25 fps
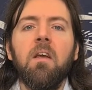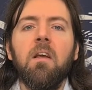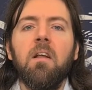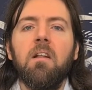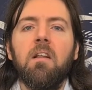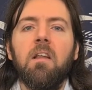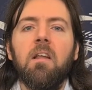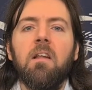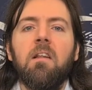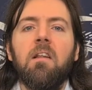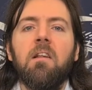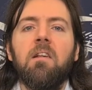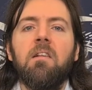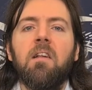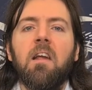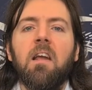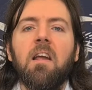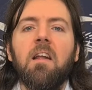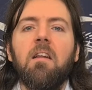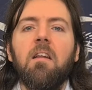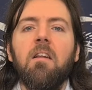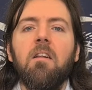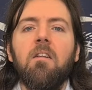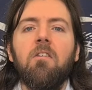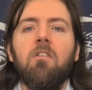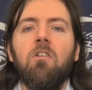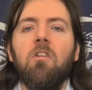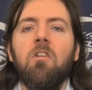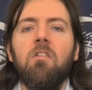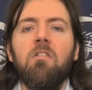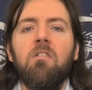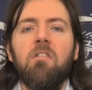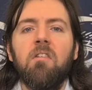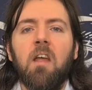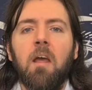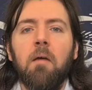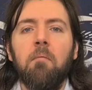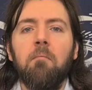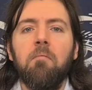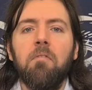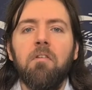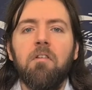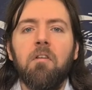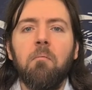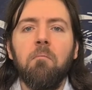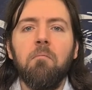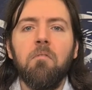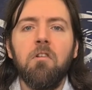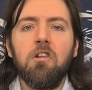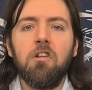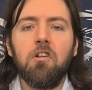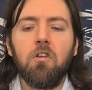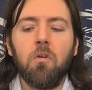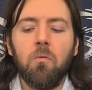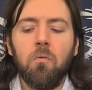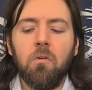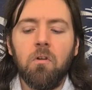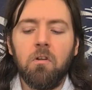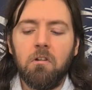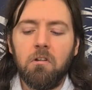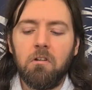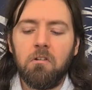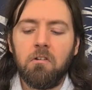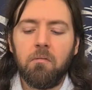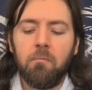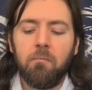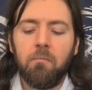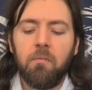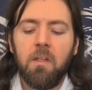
they decided to skip some stones.